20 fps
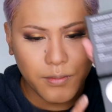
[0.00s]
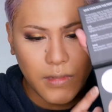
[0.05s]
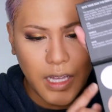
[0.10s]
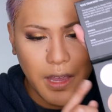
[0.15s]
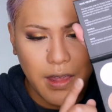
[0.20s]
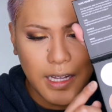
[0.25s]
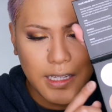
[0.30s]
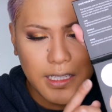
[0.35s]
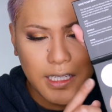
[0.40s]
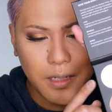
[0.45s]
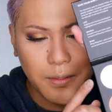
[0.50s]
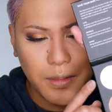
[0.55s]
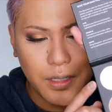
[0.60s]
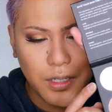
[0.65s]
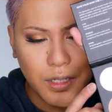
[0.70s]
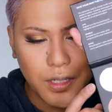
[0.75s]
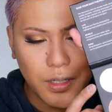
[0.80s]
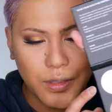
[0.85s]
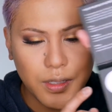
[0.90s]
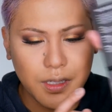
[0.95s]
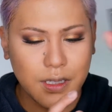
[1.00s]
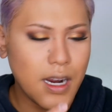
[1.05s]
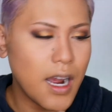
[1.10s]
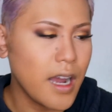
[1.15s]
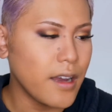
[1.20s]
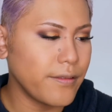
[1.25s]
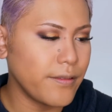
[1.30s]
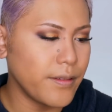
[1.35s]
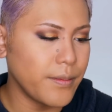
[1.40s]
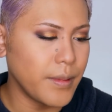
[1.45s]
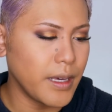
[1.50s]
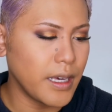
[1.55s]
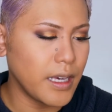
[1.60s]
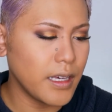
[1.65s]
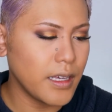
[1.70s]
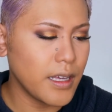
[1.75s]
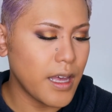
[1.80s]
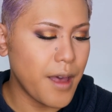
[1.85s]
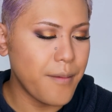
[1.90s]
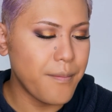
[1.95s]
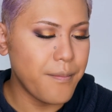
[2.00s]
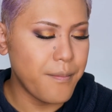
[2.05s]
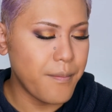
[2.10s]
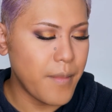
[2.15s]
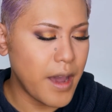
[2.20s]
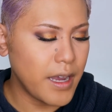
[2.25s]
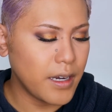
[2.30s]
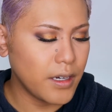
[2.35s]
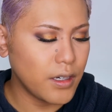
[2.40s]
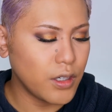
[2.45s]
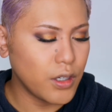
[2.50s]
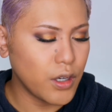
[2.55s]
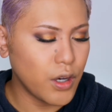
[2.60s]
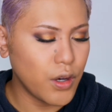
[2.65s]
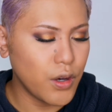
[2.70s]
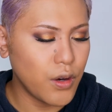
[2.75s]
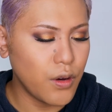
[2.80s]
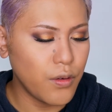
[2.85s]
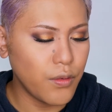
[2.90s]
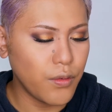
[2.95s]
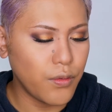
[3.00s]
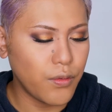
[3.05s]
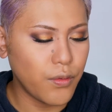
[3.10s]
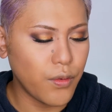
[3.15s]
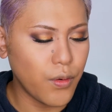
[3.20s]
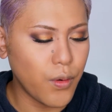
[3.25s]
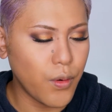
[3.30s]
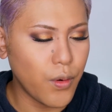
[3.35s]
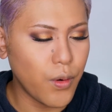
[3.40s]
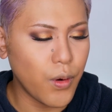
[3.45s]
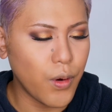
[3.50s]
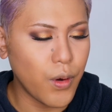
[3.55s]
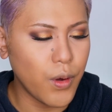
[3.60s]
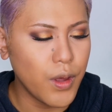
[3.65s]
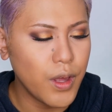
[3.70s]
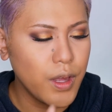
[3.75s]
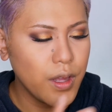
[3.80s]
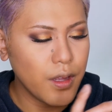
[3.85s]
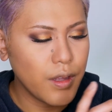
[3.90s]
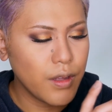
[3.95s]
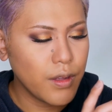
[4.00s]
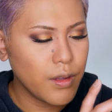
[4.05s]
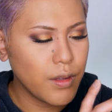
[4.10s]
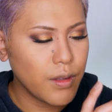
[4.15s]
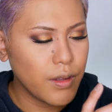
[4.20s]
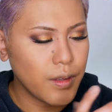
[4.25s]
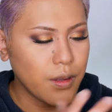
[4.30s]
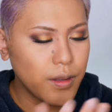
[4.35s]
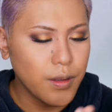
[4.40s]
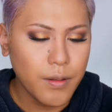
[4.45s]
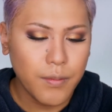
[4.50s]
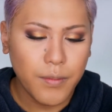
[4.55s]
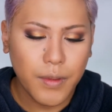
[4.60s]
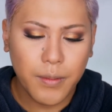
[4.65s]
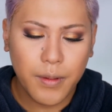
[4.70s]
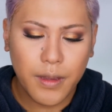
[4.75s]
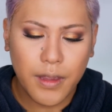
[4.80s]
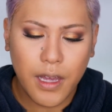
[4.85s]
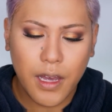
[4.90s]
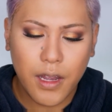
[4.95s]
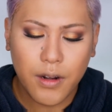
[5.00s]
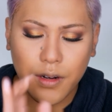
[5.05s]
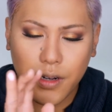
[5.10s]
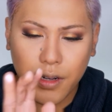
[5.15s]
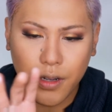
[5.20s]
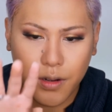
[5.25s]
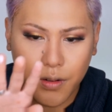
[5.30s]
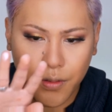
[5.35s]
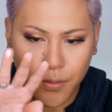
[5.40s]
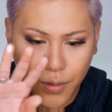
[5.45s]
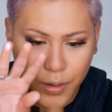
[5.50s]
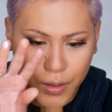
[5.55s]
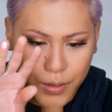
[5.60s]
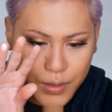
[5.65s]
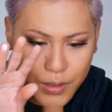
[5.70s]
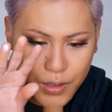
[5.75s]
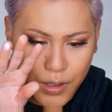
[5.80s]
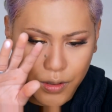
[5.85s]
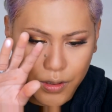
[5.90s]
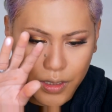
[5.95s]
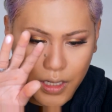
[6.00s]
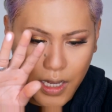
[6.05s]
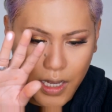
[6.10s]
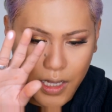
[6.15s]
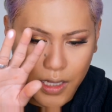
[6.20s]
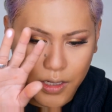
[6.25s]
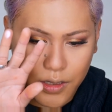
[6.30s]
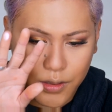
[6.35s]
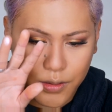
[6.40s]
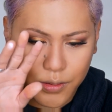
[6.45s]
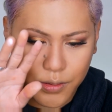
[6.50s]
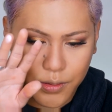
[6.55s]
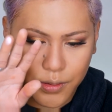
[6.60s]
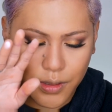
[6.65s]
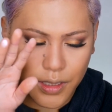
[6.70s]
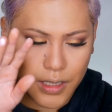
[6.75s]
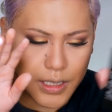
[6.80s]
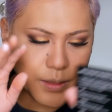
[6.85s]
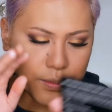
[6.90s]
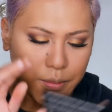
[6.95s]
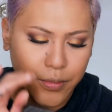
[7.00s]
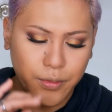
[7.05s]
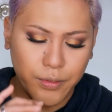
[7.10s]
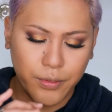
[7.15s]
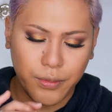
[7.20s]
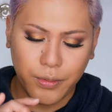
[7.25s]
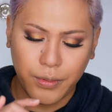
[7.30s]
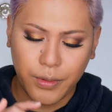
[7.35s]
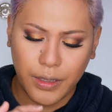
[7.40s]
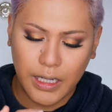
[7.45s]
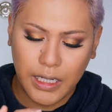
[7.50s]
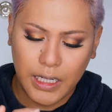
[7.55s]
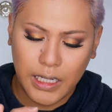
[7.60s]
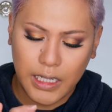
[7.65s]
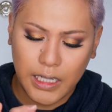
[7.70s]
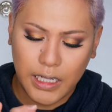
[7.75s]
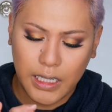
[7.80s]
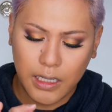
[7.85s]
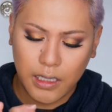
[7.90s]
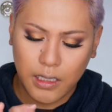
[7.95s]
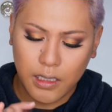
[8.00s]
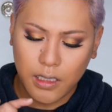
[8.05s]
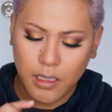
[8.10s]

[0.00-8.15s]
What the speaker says: That's going to be too stark for me. I might go for maybe that rose gold color. Ooh, that's pretty.